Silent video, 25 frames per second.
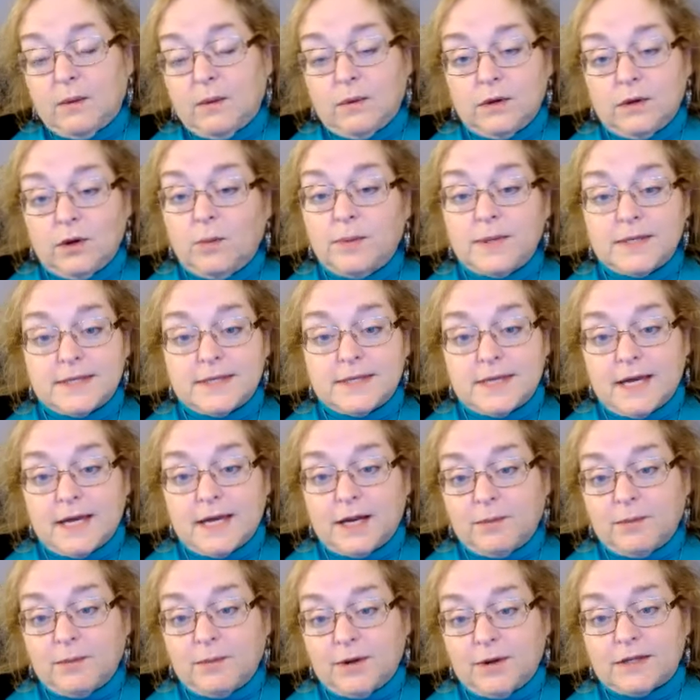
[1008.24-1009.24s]
Nobody's
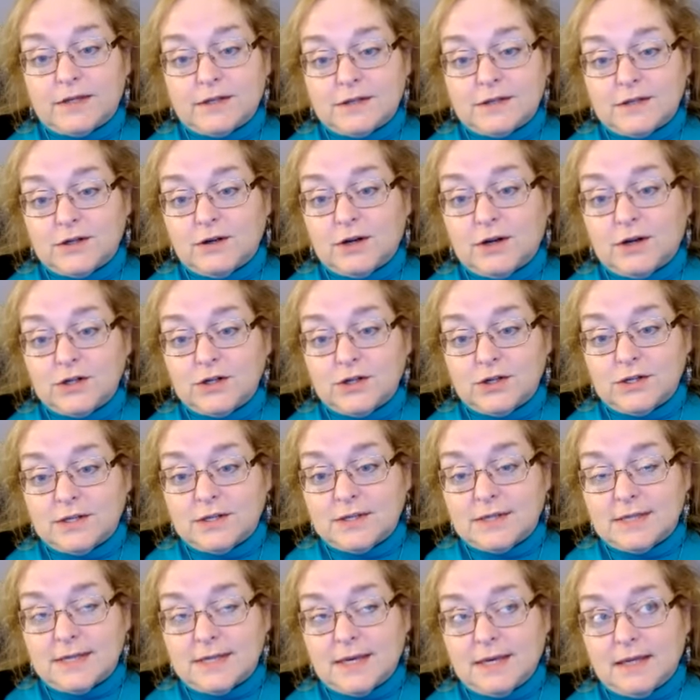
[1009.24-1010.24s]
getting a break this year. I
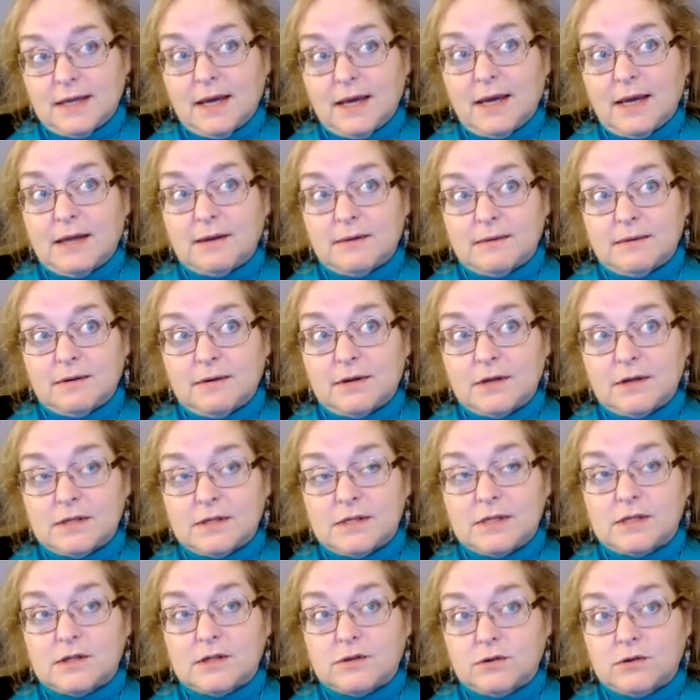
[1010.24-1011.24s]
shouldn't say that,
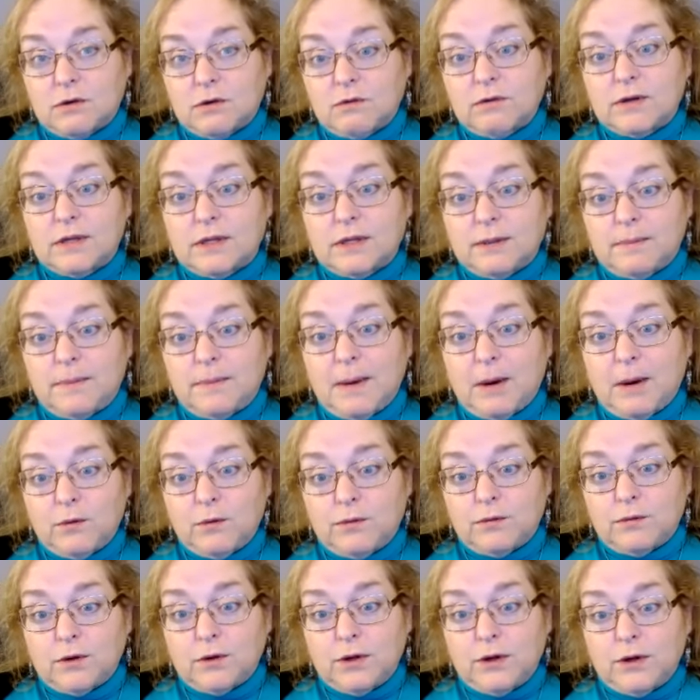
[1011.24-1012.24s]
because it's really a
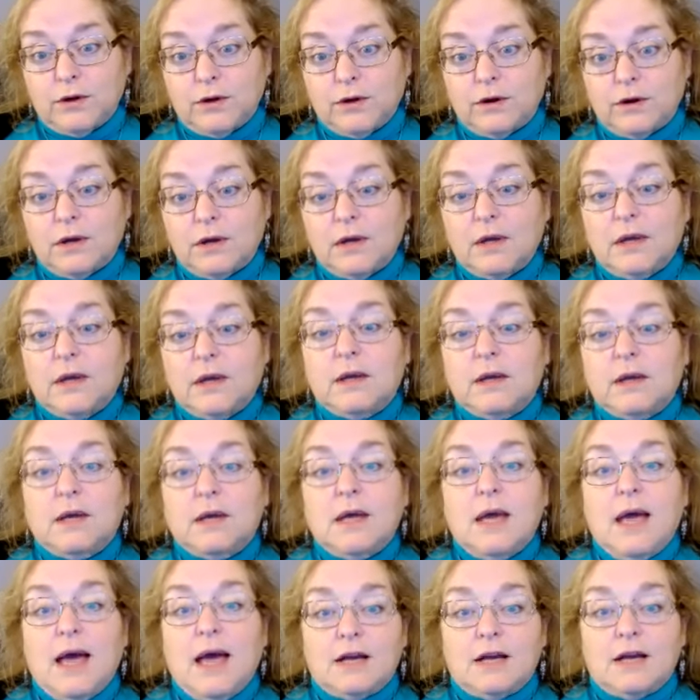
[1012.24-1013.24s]
powerful year
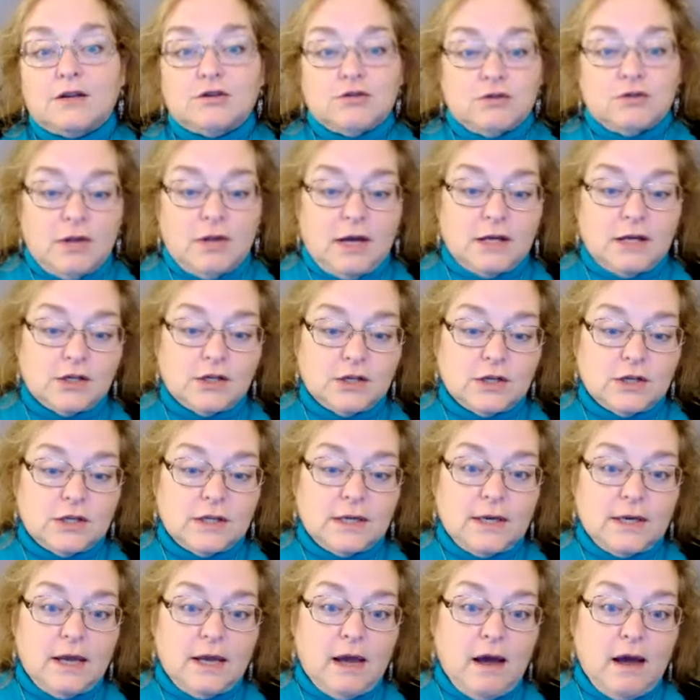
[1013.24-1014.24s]

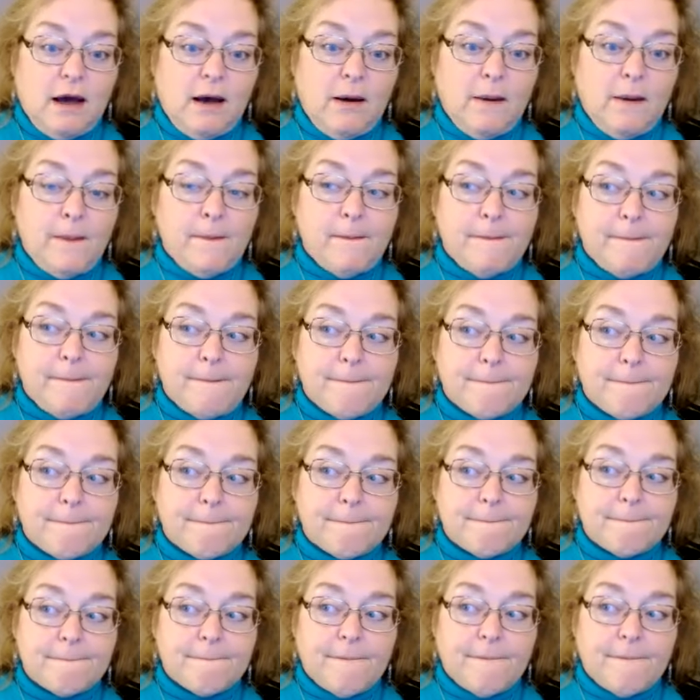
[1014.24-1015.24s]
astrologically.
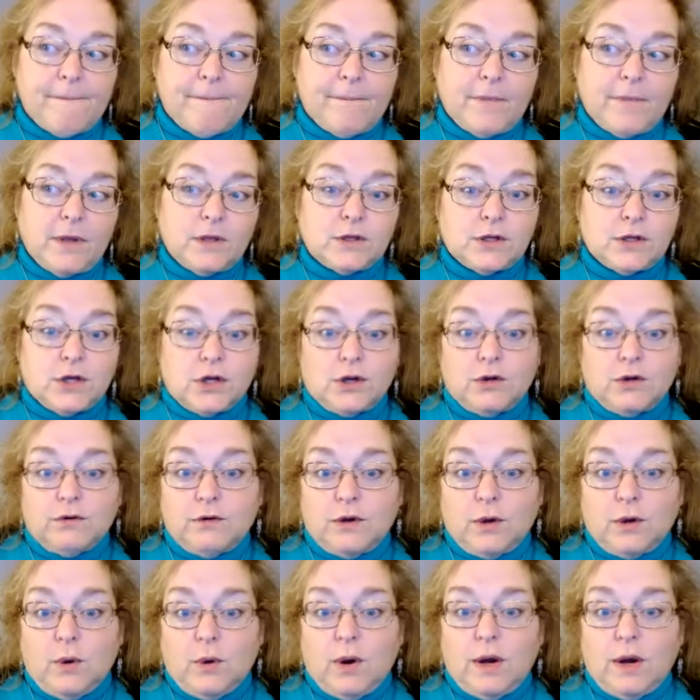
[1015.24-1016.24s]
It's going to
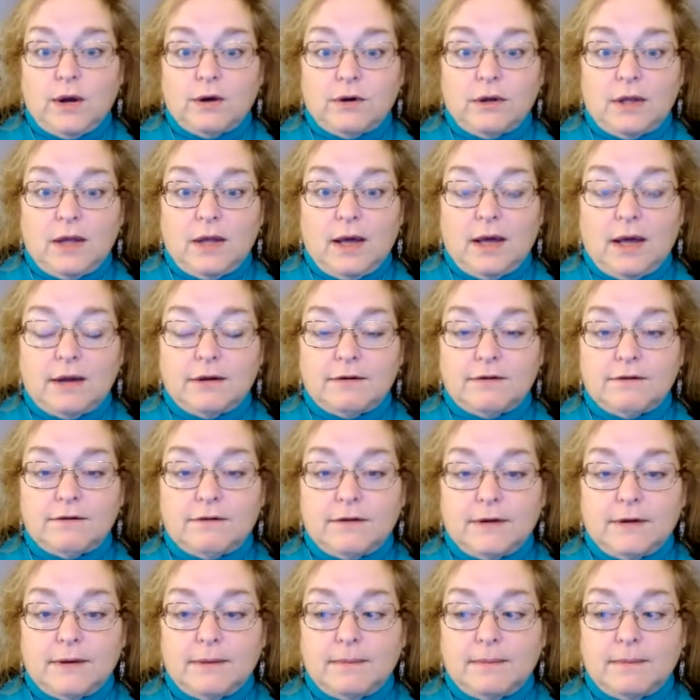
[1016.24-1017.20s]
require a lot of